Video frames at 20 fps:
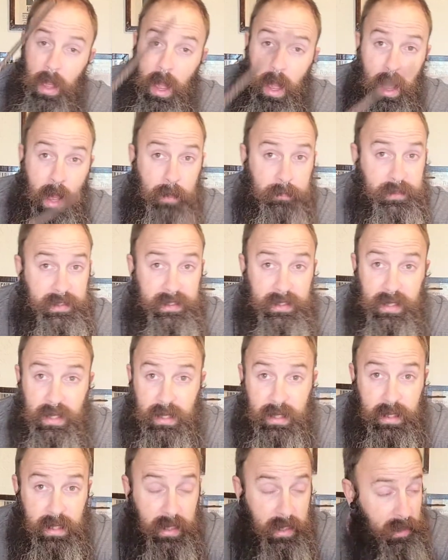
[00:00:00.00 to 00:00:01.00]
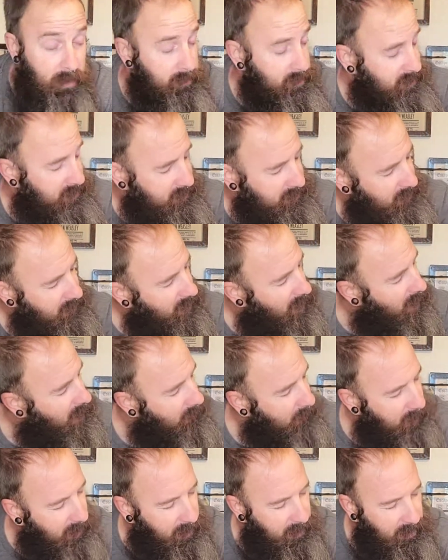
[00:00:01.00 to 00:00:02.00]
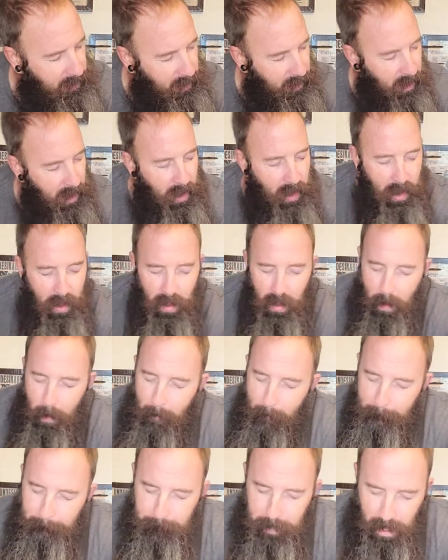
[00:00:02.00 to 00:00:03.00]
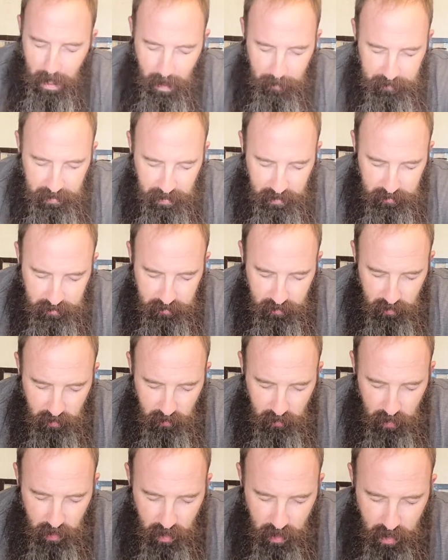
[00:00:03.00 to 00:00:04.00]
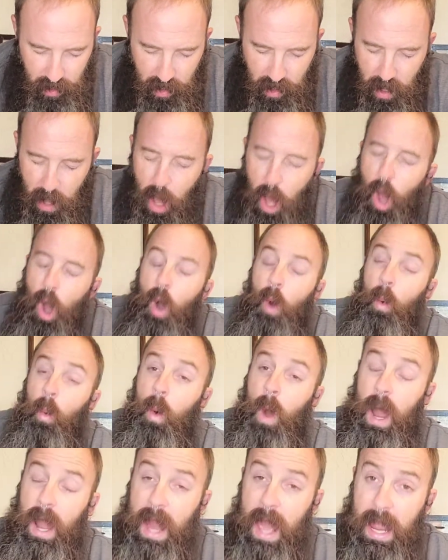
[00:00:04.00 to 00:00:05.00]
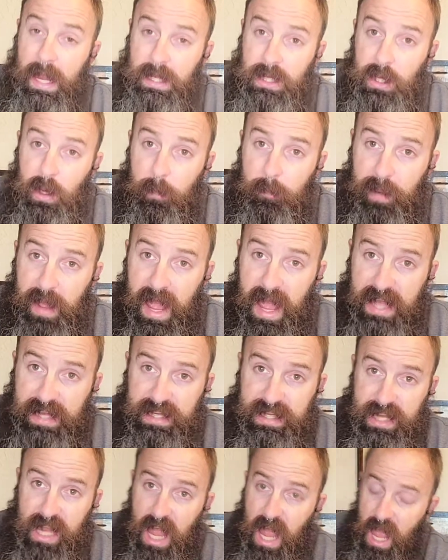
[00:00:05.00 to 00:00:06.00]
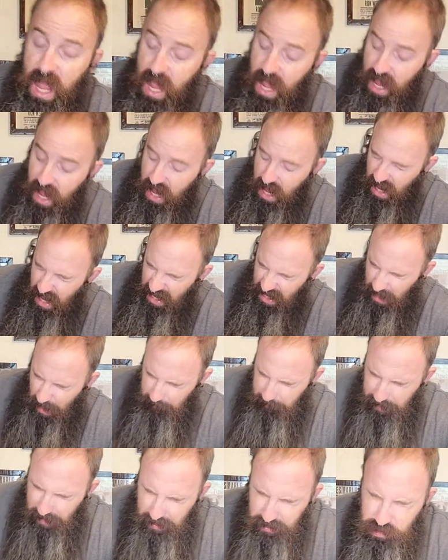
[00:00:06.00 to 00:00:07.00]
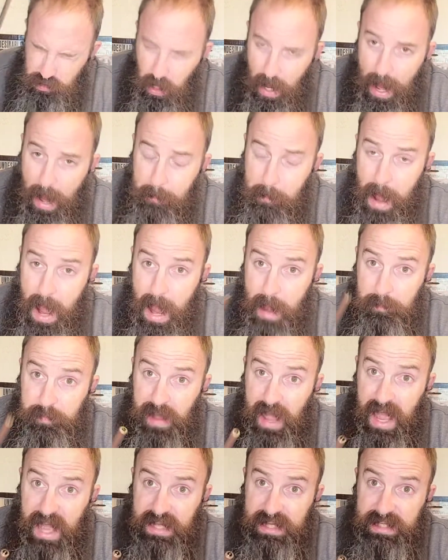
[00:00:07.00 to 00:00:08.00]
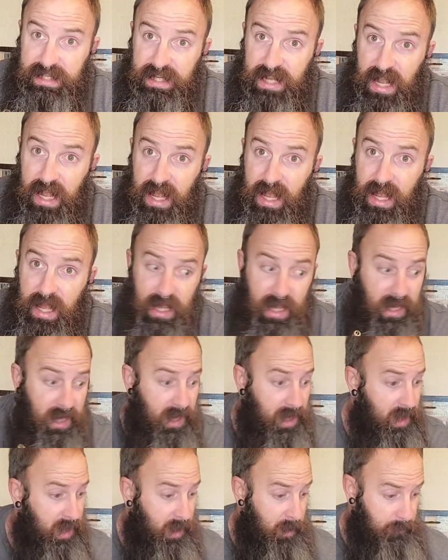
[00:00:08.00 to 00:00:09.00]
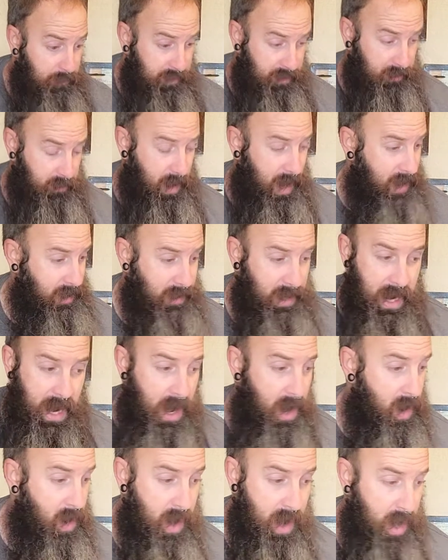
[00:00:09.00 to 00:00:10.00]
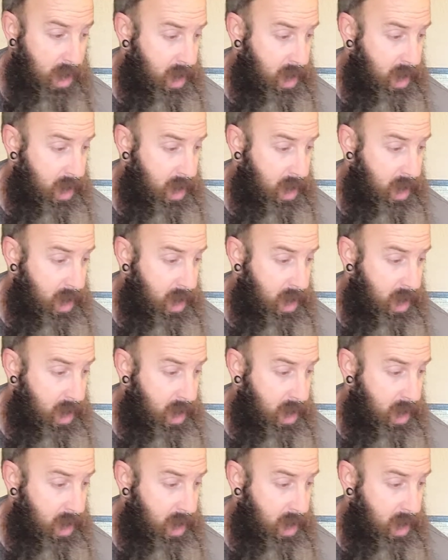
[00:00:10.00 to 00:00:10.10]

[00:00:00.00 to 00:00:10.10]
I'm sick. I've been sick all week. But I'm going to do what I do best. And I'm going to try my best. But right now,